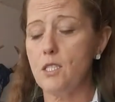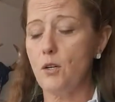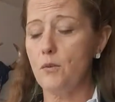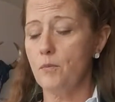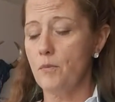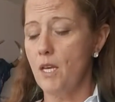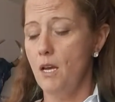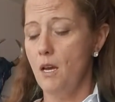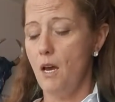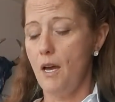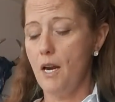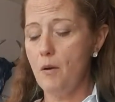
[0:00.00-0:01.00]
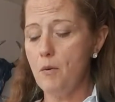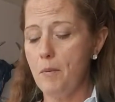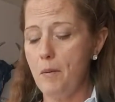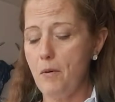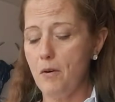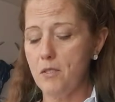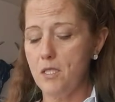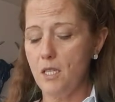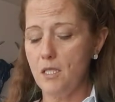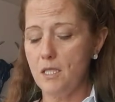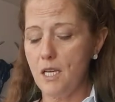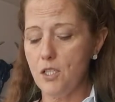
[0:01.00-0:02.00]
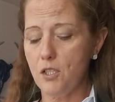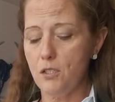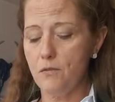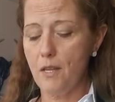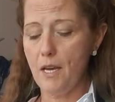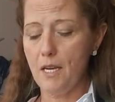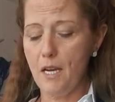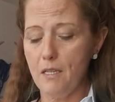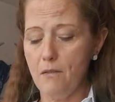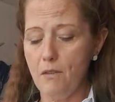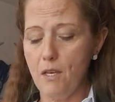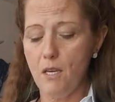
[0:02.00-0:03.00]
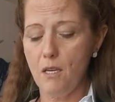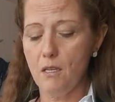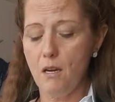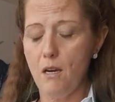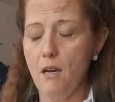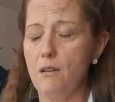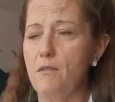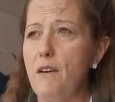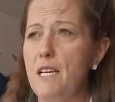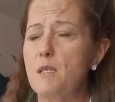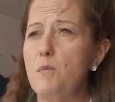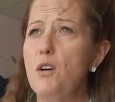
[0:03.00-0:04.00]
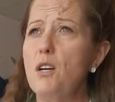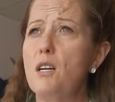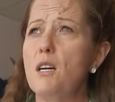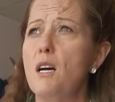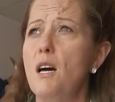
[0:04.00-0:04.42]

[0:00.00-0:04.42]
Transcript: So, and I will be posting schedules for that kind of thing on Facebook,